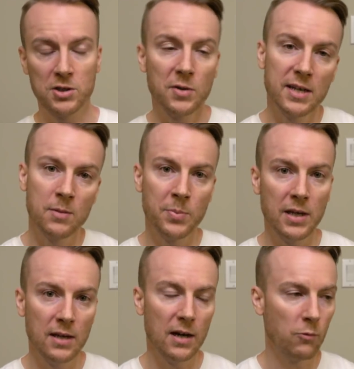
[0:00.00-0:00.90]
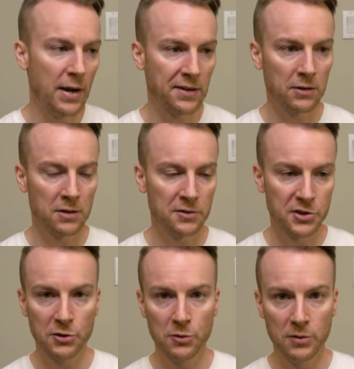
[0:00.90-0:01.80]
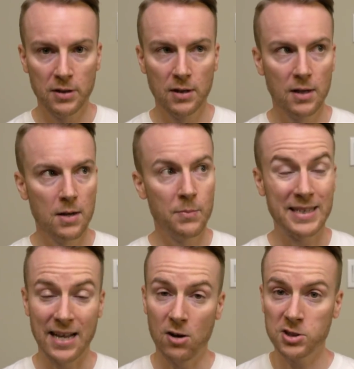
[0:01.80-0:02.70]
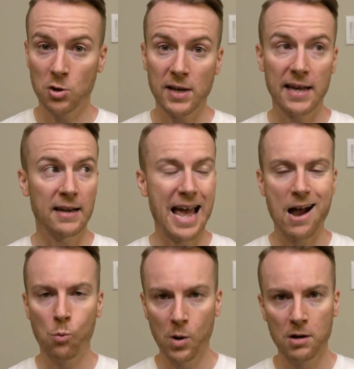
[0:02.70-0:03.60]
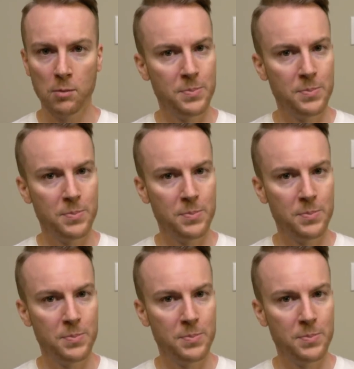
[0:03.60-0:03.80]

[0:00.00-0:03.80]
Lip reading: so he can be a regular dude but then also can at will